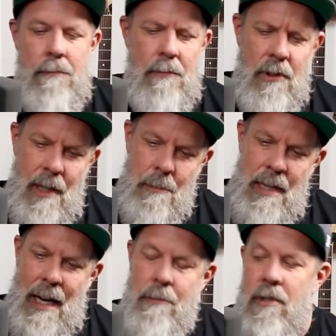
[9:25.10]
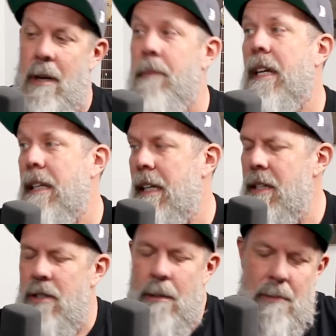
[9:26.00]
Sometimes something
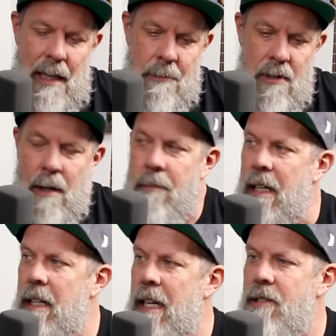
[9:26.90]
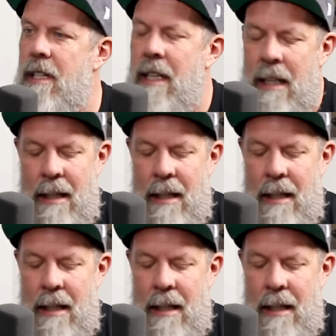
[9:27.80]
does, sometimes something doesn't.